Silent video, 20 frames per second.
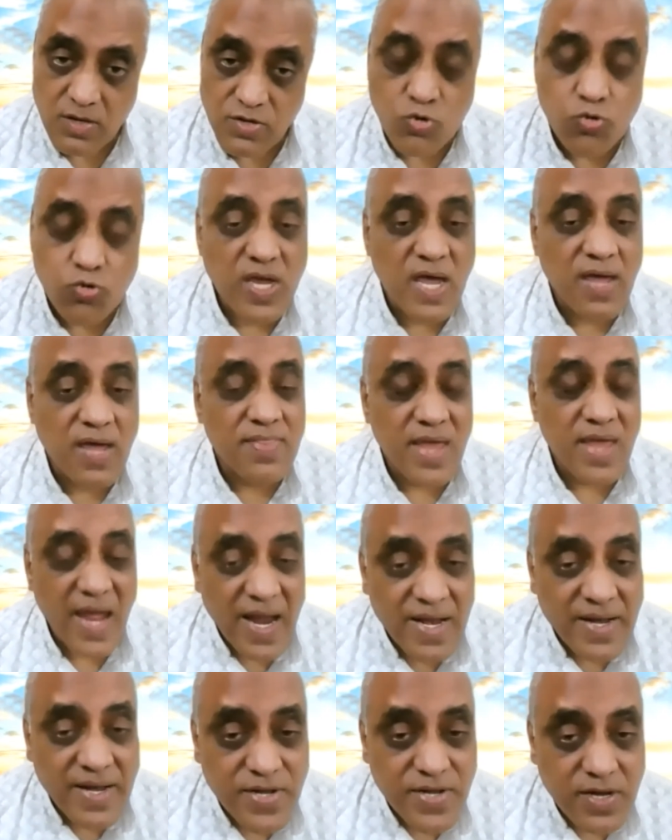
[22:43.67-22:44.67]
You can
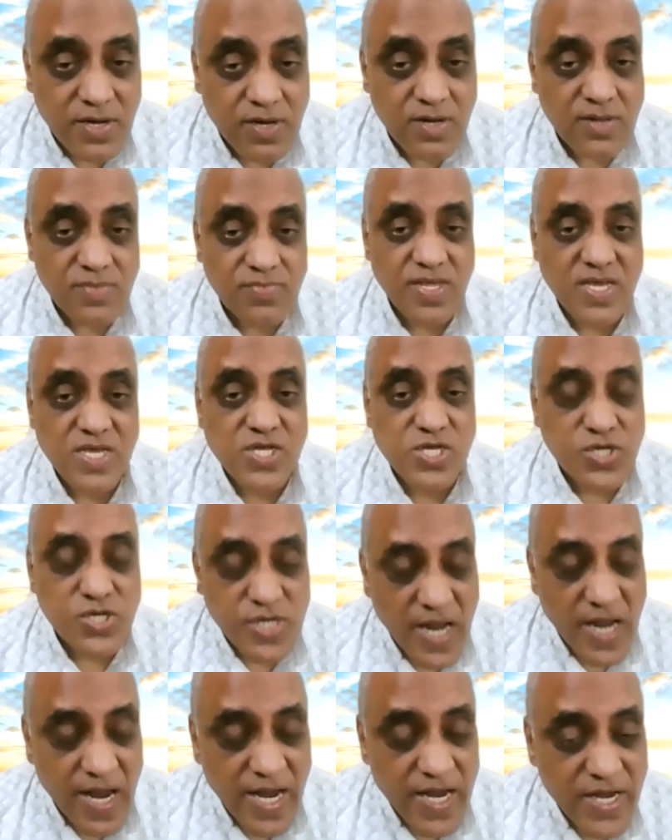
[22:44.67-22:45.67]
enter the
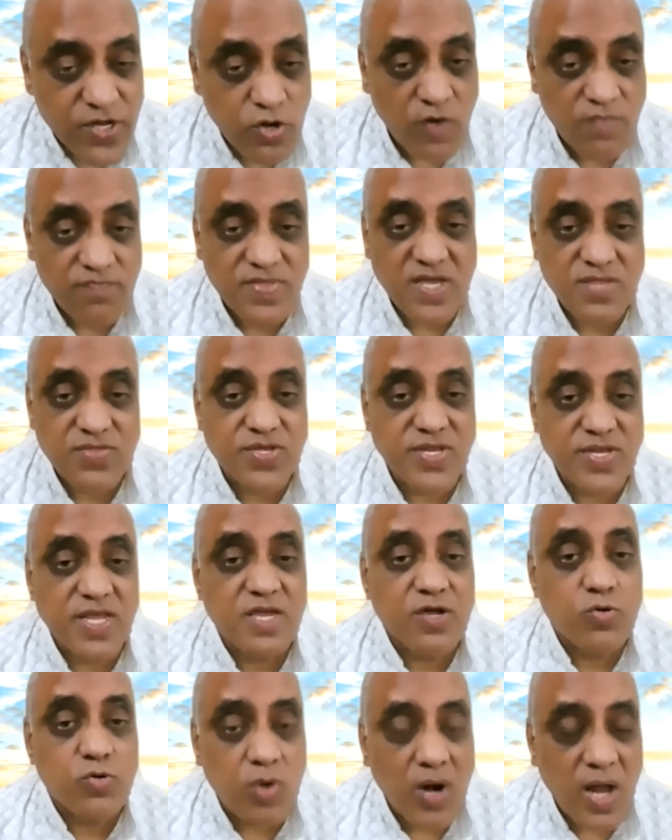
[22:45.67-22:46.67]
state of the
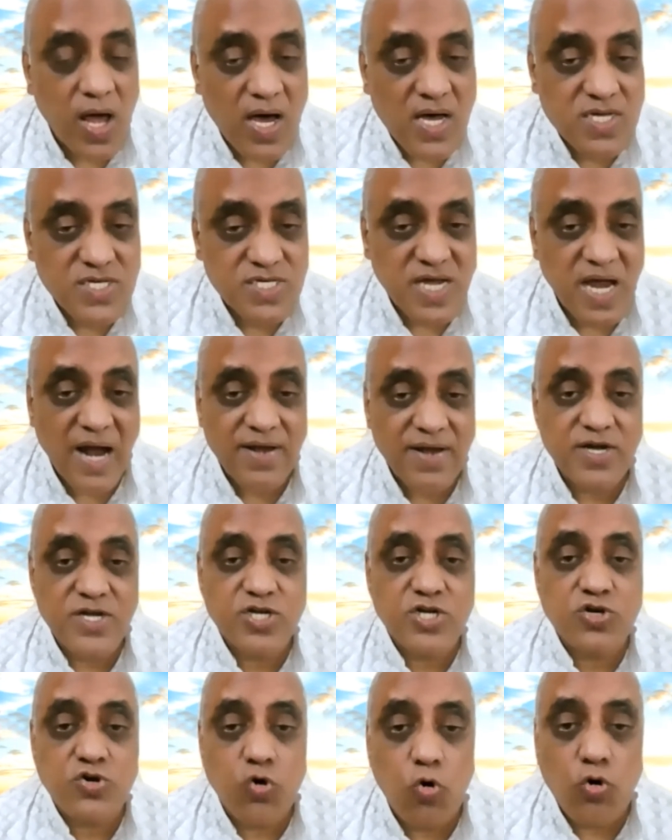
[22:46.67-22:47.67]
three gunas at
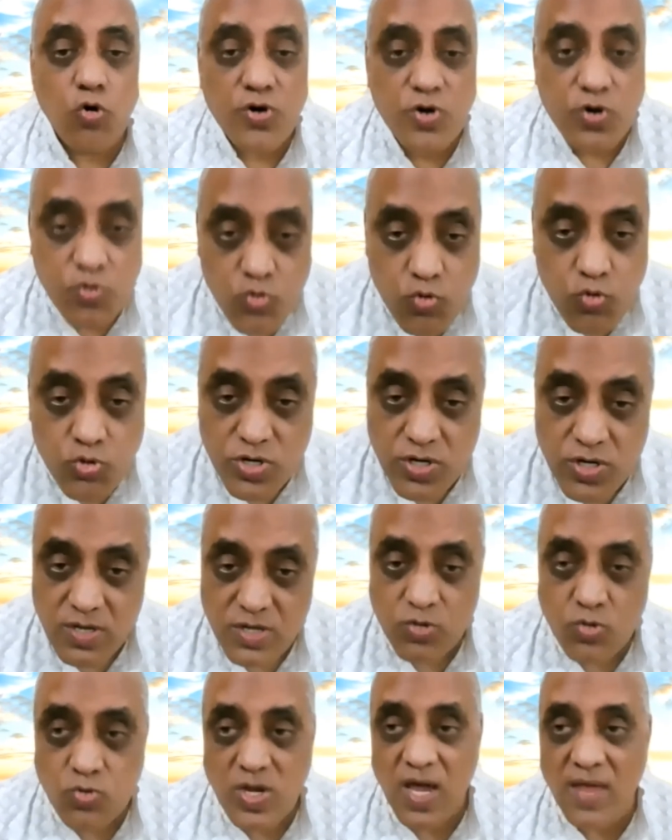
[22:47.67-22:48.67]
its core root.
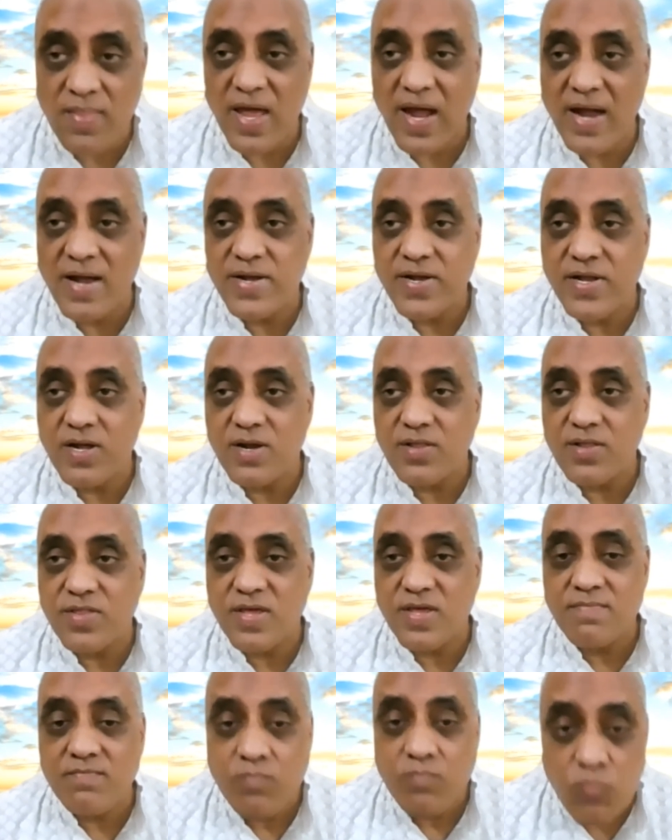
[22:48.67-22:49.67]
You can enter
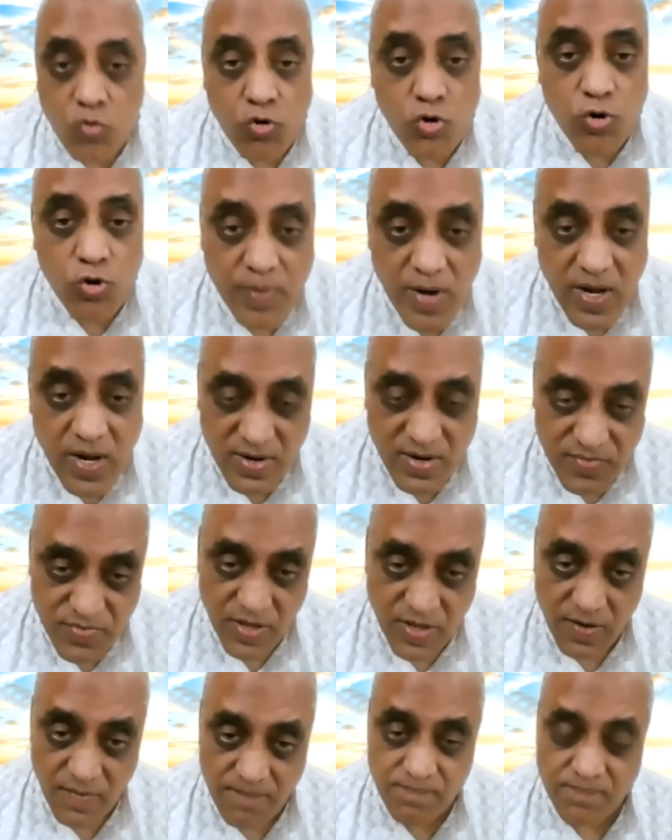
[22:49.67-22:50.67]
the Mool
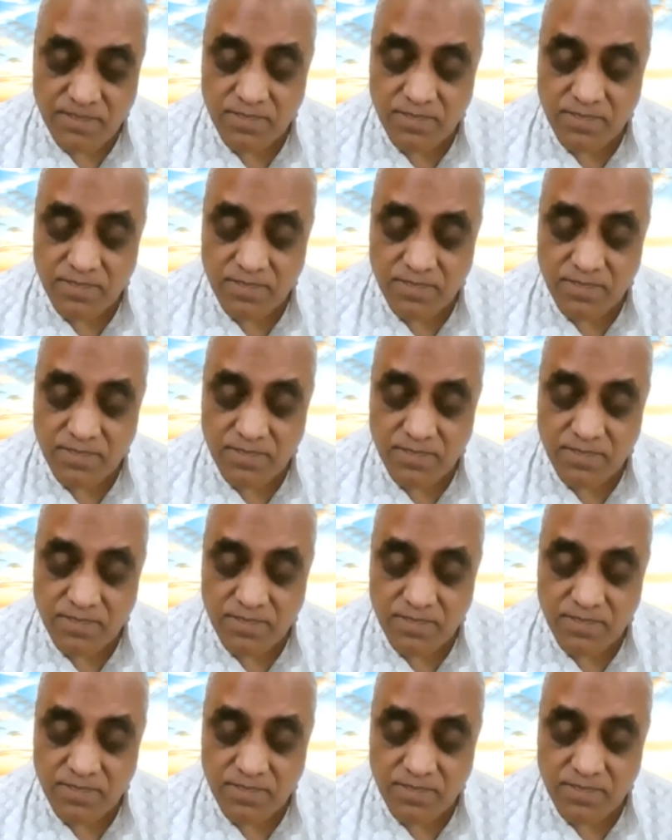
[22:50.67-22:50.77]
Prakriti.